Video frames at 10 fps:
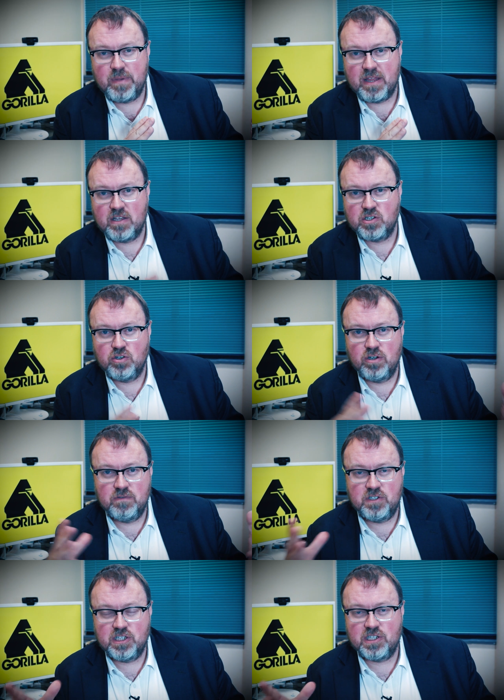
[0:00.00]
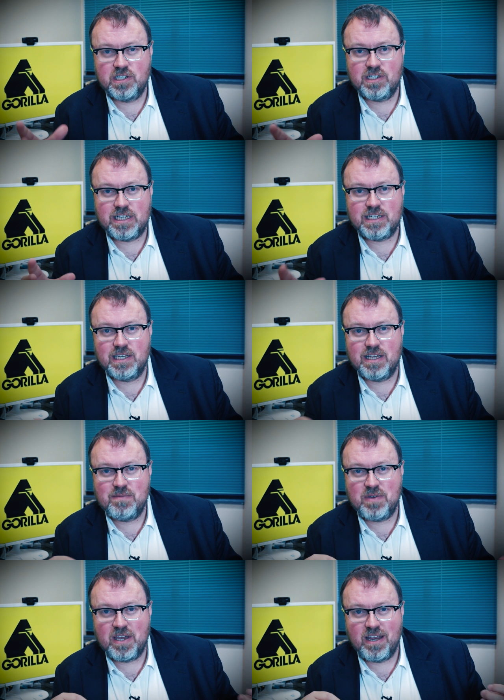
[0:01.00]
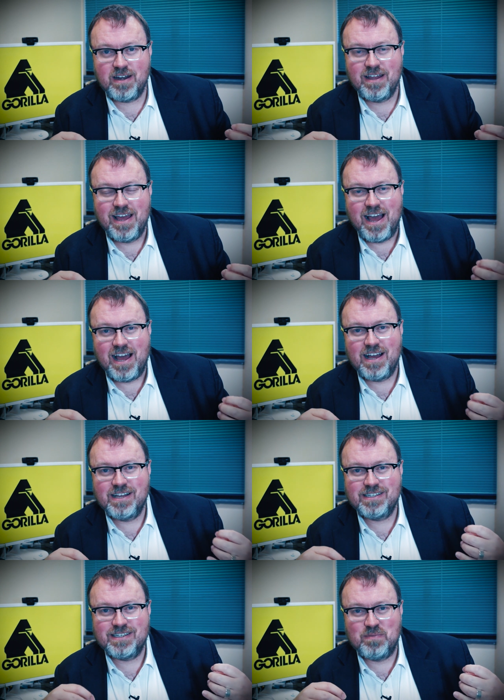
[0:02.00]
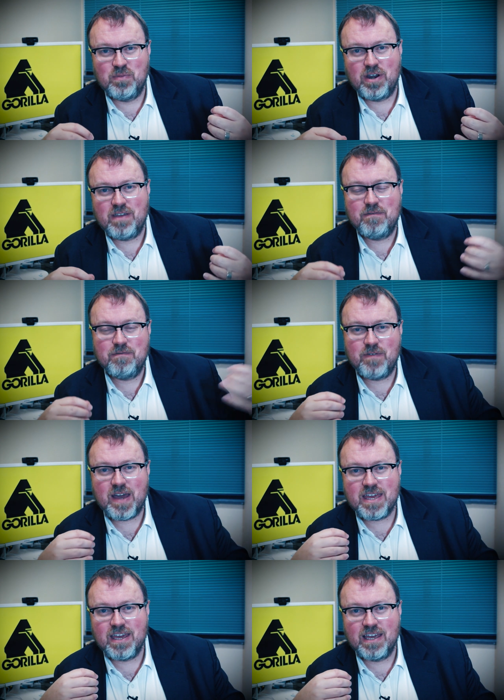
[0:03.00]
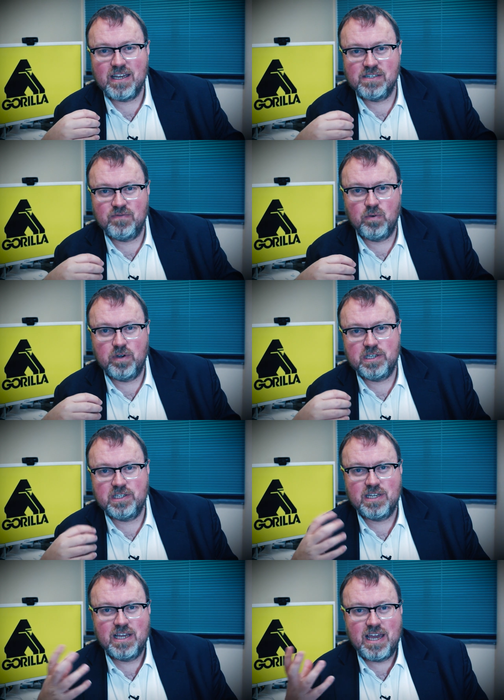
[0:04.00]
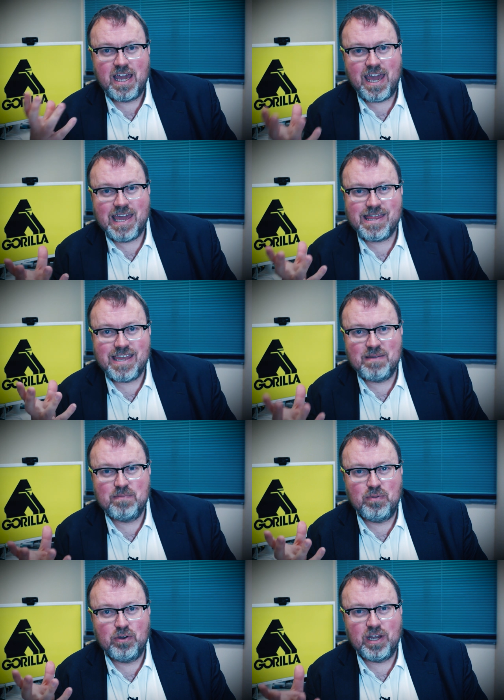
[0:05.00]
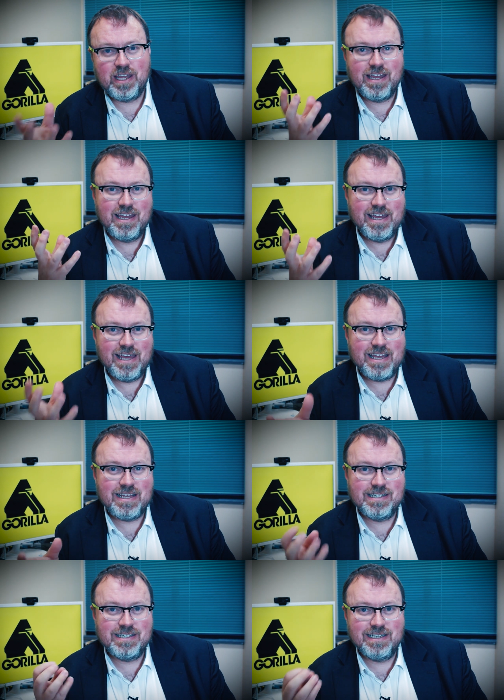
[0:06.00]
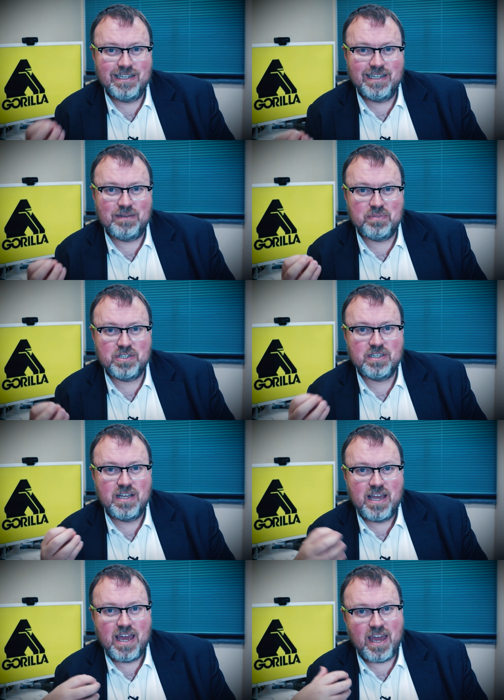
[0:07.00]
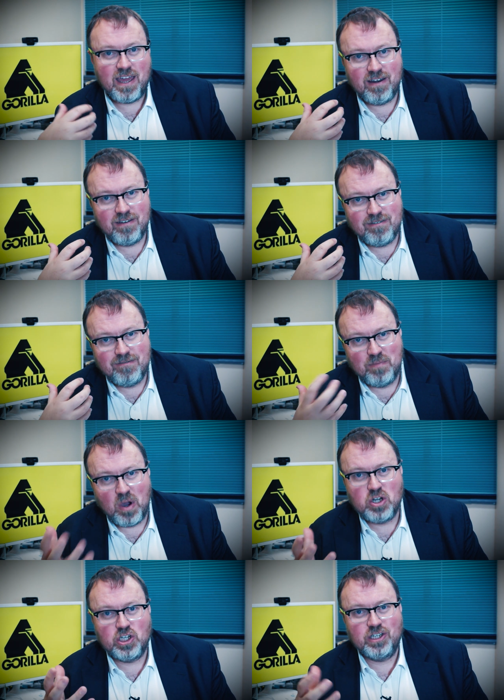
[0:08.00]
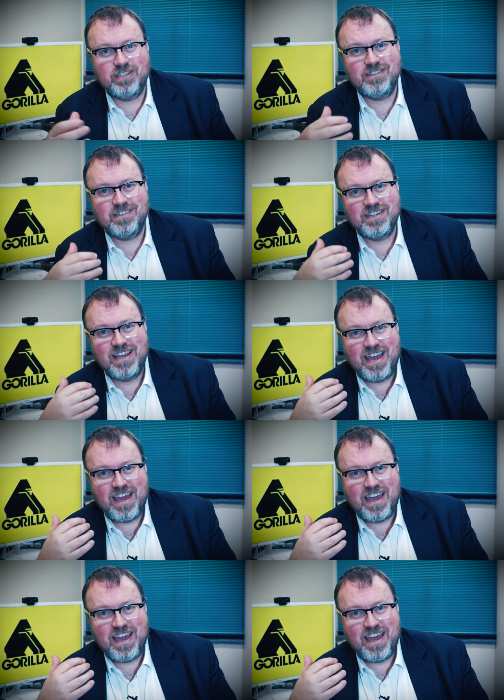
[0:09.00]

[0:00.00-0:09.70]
But this could have just as easily been somebody faking his voice and then putting his lips and motions